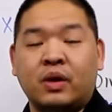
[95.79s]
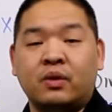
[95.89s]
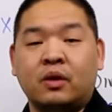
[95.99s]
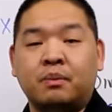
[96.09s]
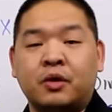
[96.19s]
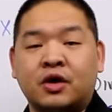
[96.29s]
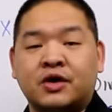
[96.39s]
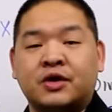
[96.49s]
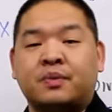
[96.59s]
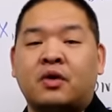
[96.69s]
we will
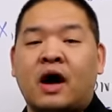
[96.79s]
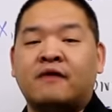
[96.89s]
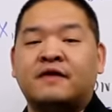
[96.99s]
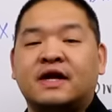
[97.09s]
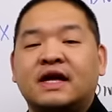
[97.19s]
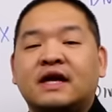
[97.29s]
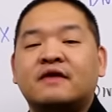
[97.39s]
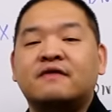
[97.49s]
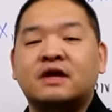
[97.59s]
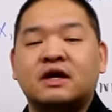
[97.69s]
book the profit
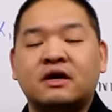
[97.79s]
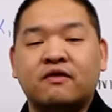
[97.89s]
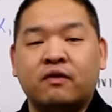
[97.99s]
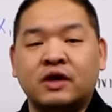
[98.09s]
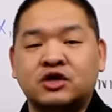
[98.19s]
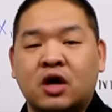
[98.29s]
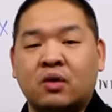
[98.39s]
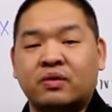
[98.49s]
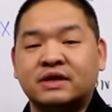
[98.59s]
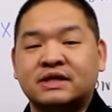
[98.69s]
even if we
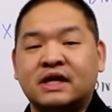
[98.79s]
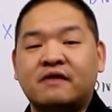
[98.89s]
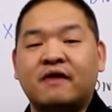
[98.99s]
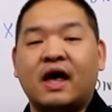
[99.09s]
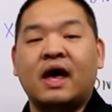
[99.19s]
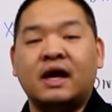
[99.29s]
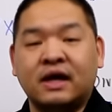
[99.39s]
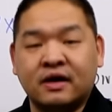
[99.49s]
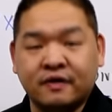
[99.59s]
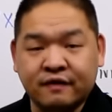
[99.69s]
don't receive
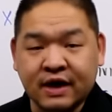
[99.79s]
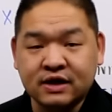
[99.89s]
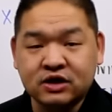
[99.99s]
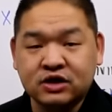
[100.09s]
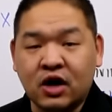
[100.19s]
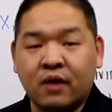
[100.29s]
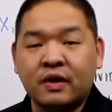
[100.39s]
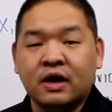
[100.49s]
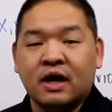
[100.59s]
any of it. So